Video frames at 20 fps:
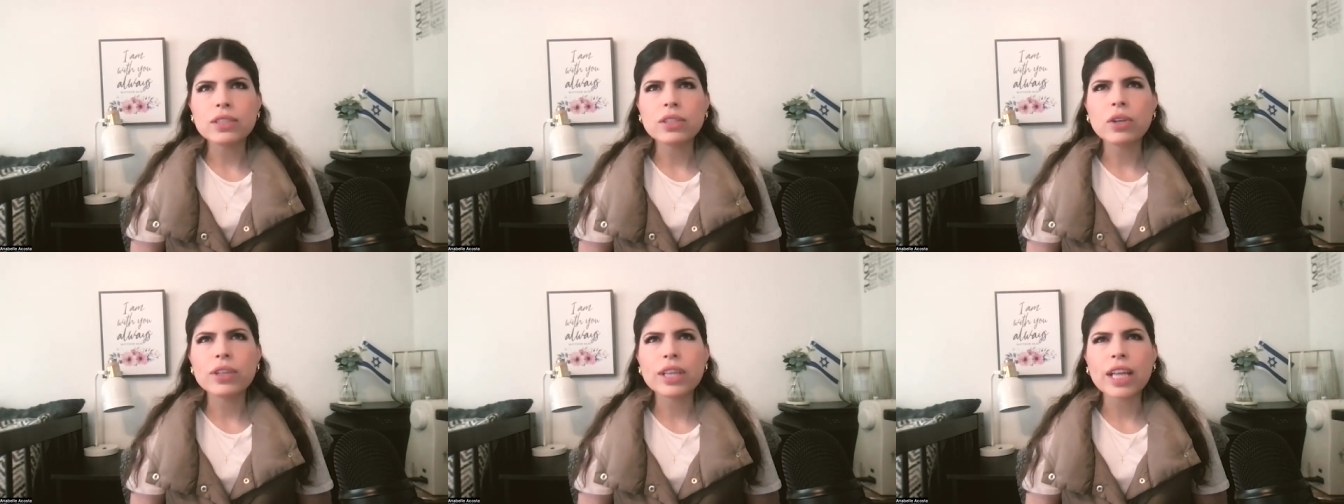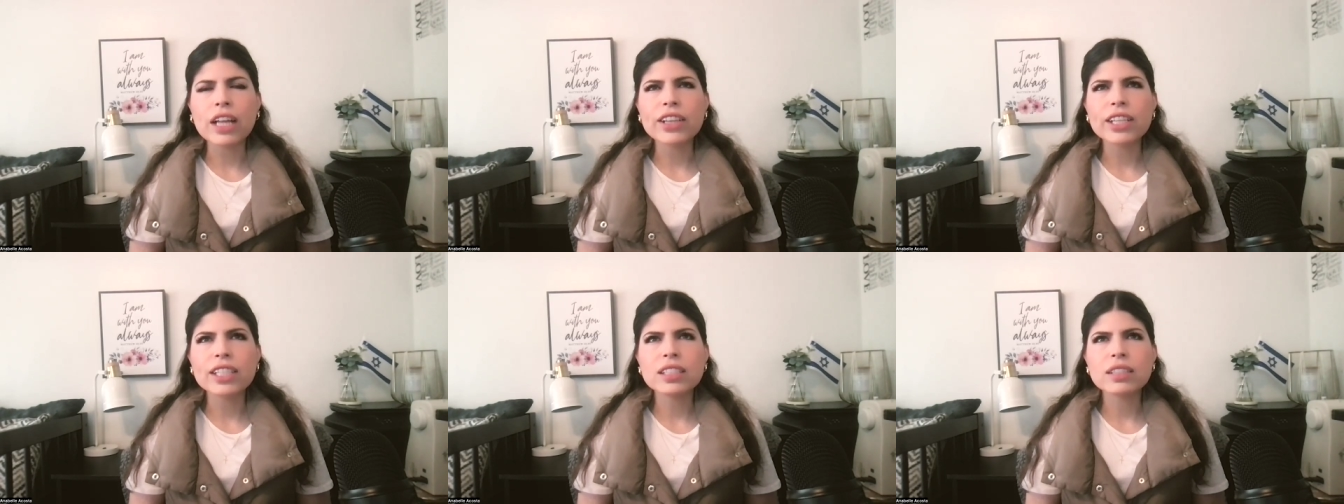So
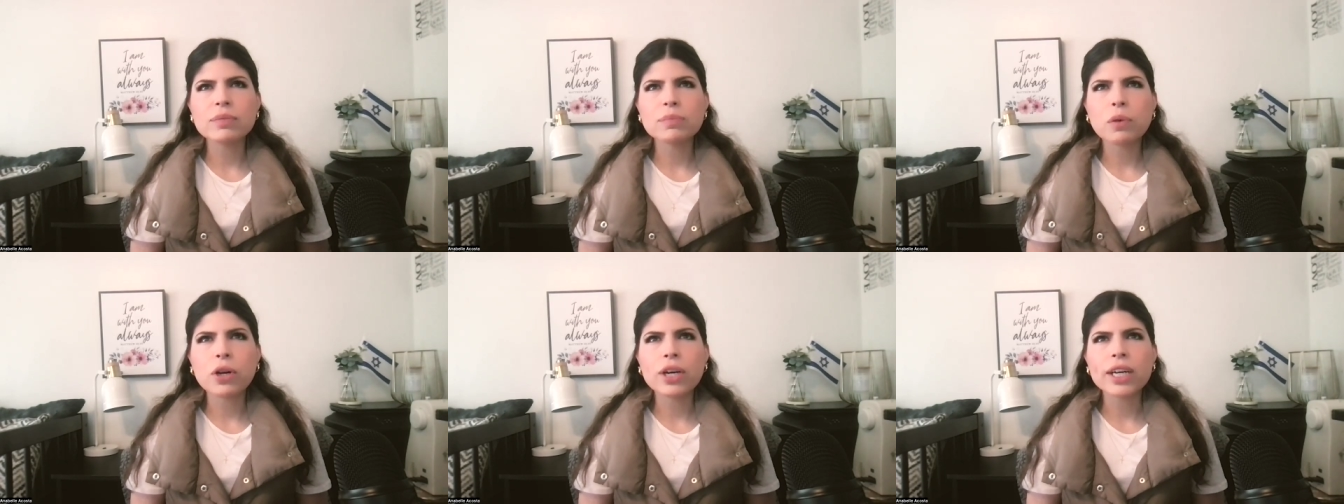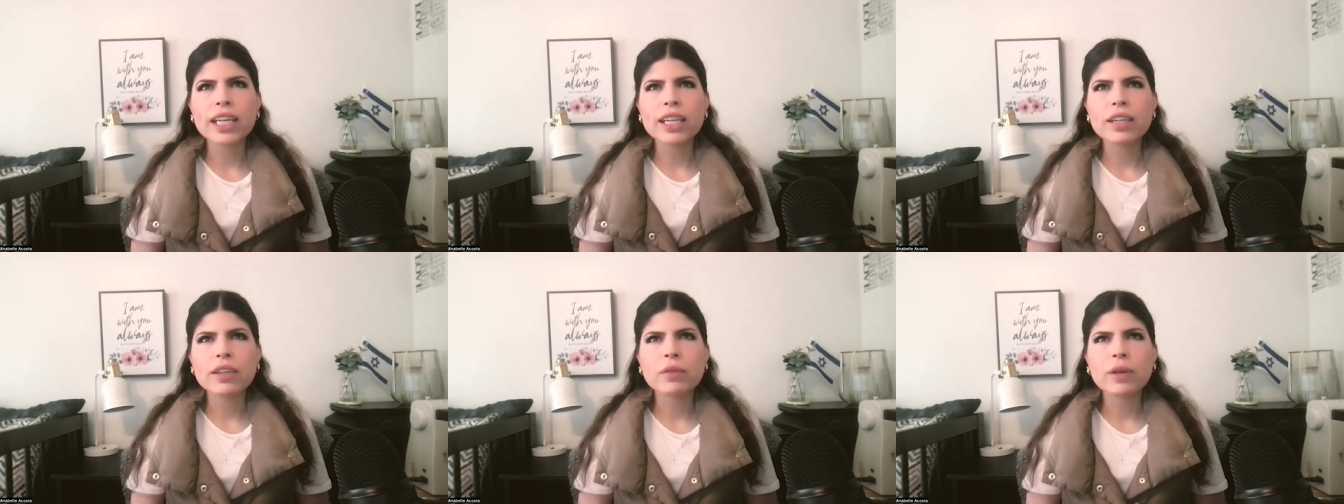this
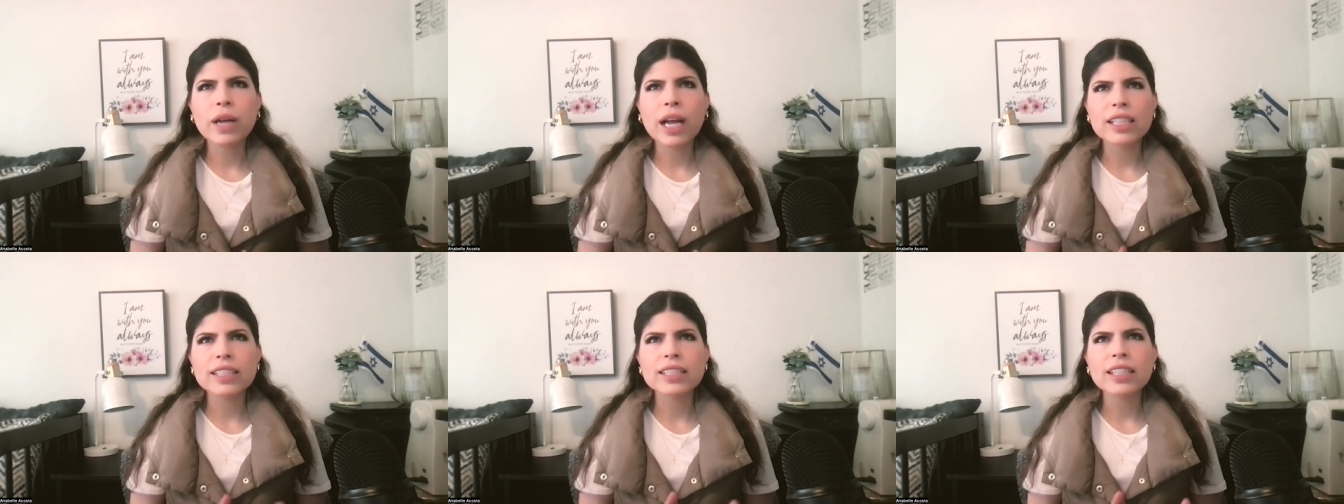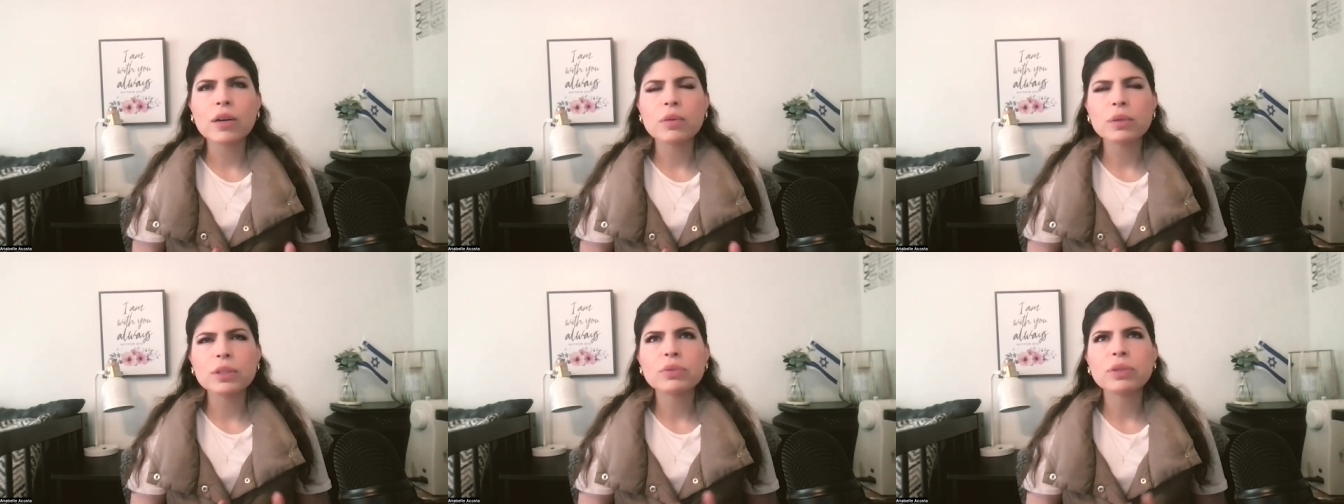morning, as
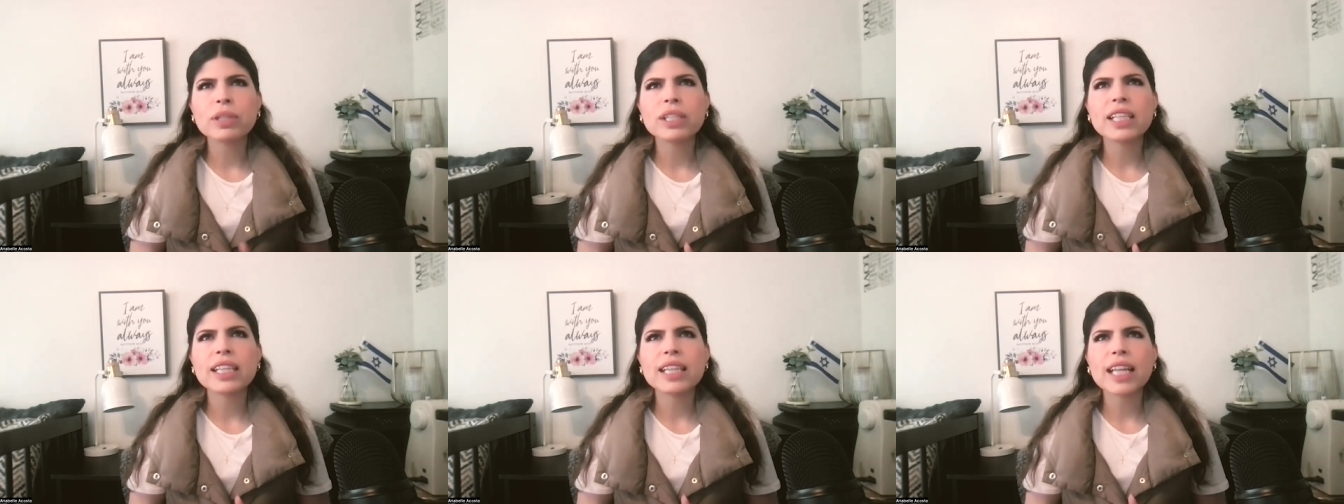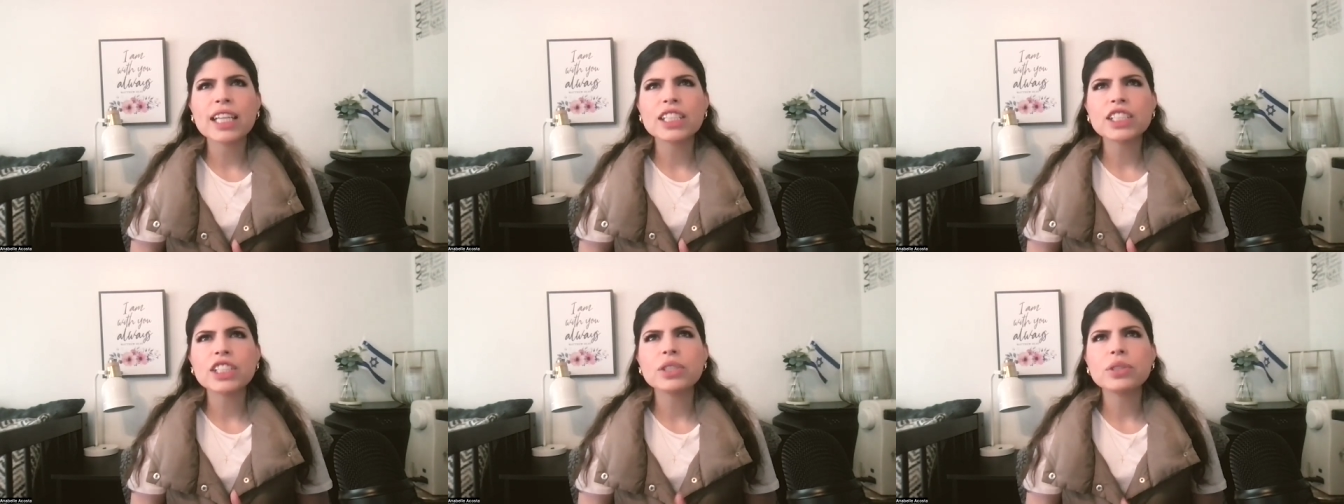I was reading
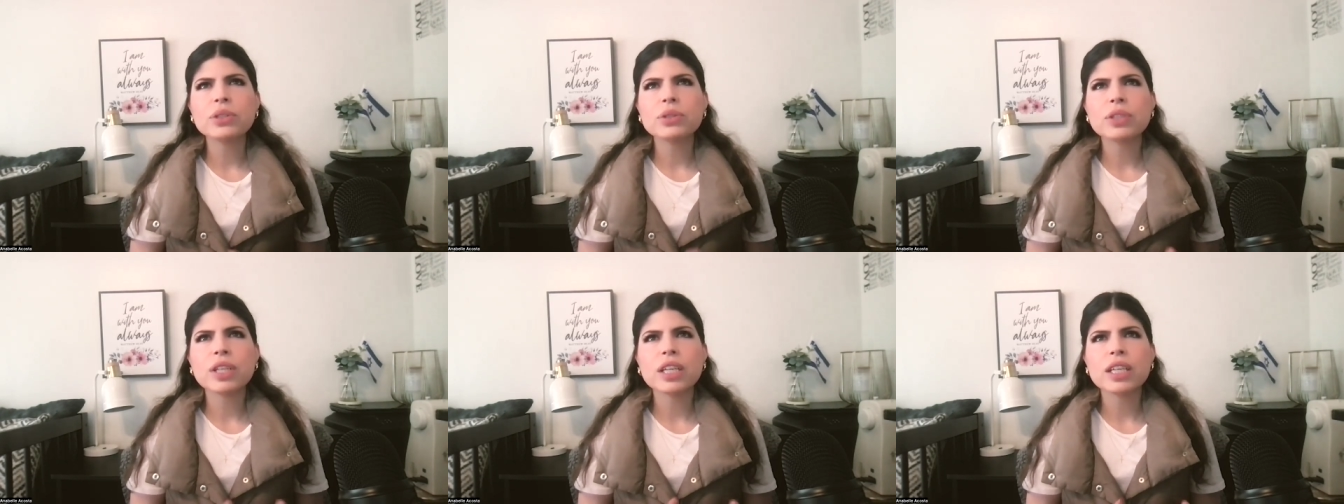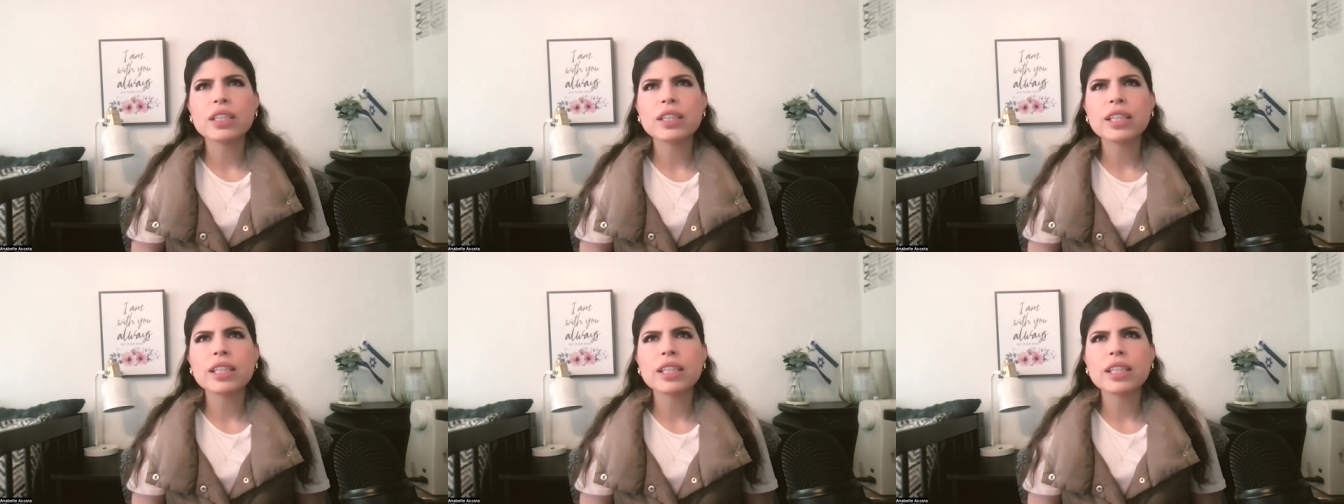that too,